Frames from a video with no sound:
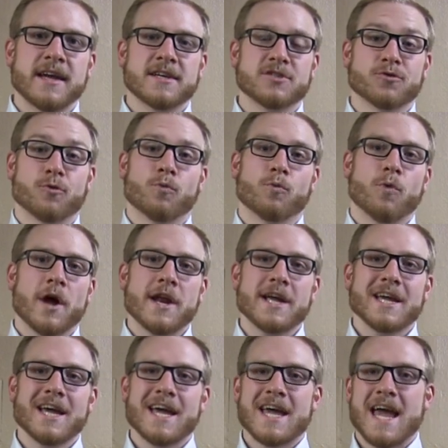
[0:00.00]
is
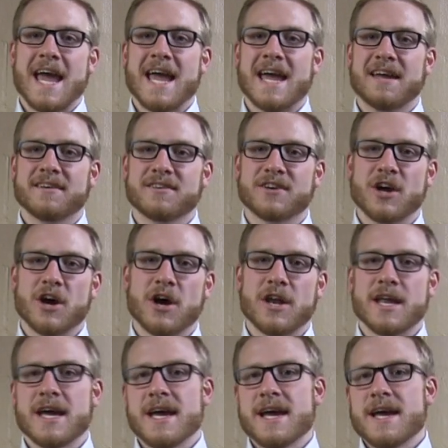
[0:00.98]
running a
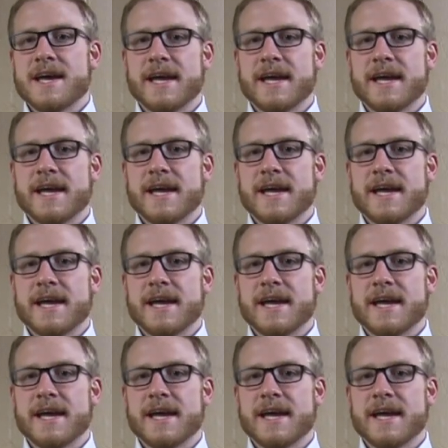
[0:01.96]
handgun